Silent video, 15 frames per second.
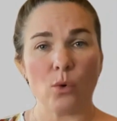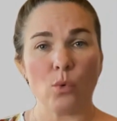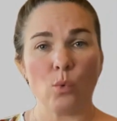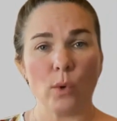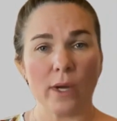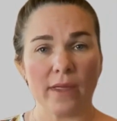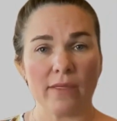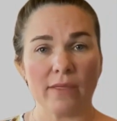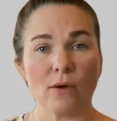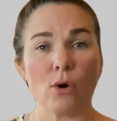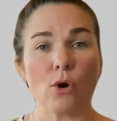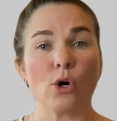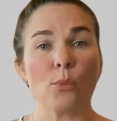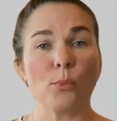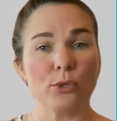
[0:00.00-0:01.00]
with
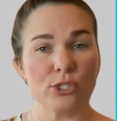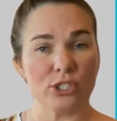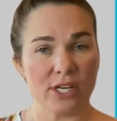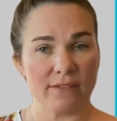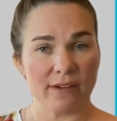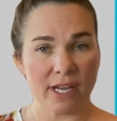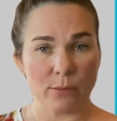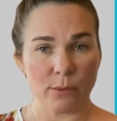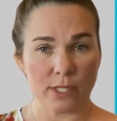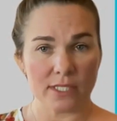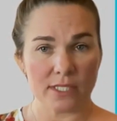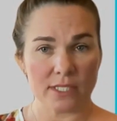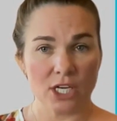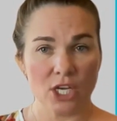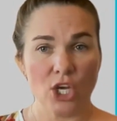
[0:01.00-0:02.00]
Oropouche
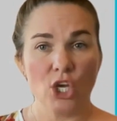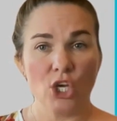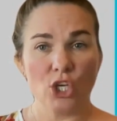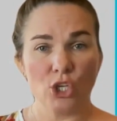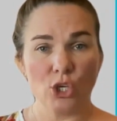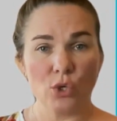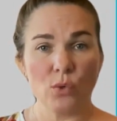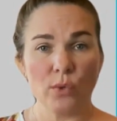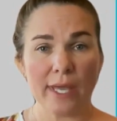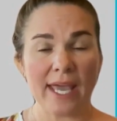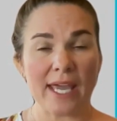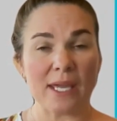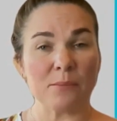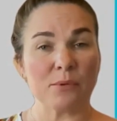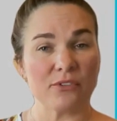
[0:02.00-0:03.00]
virus, you
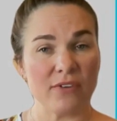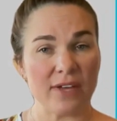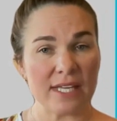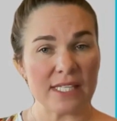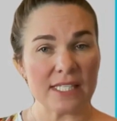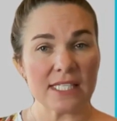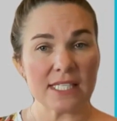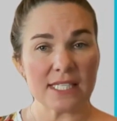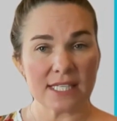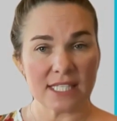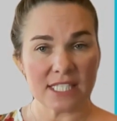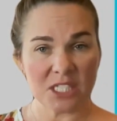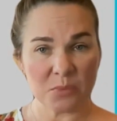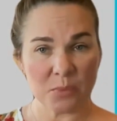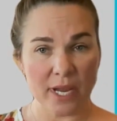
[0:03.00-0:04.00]
can prevent the
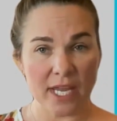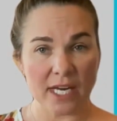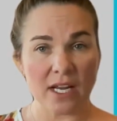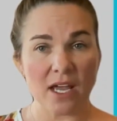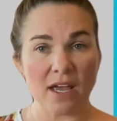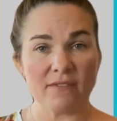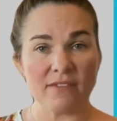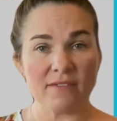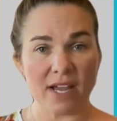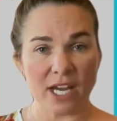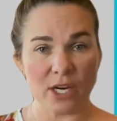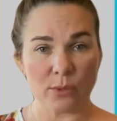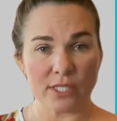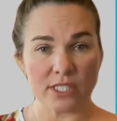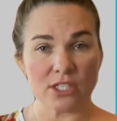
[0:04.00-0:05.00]
spread of the
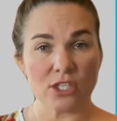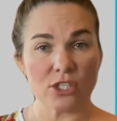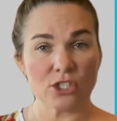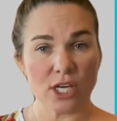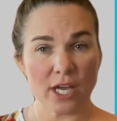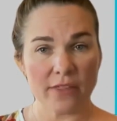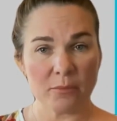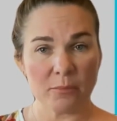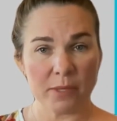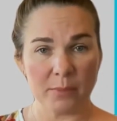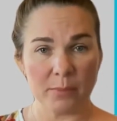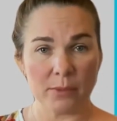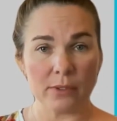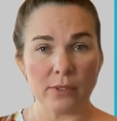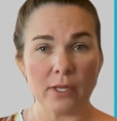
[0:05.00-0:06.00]
virus to other
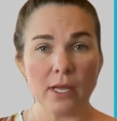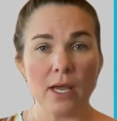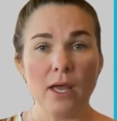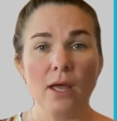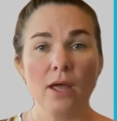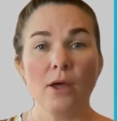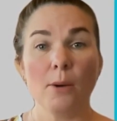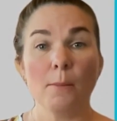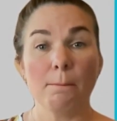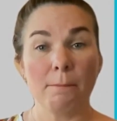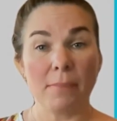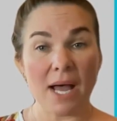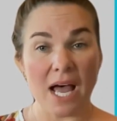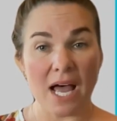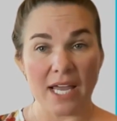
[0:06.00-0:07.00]
people
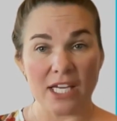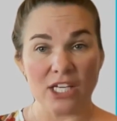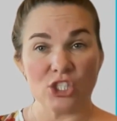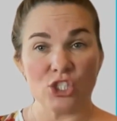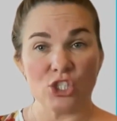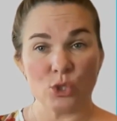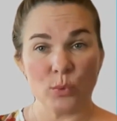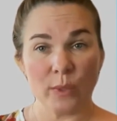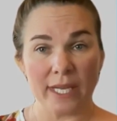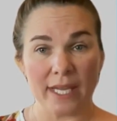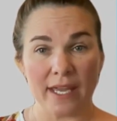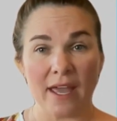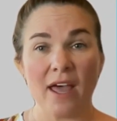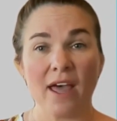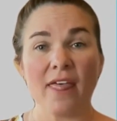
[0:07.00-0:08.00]
by
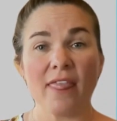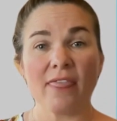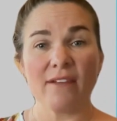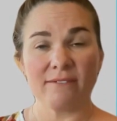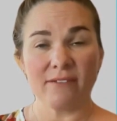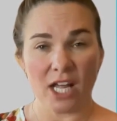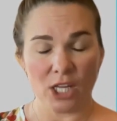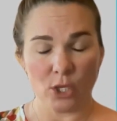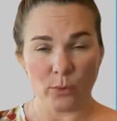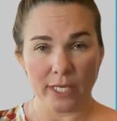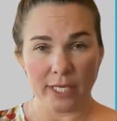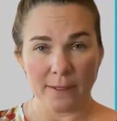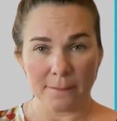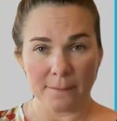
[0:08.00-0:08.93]
doing the following.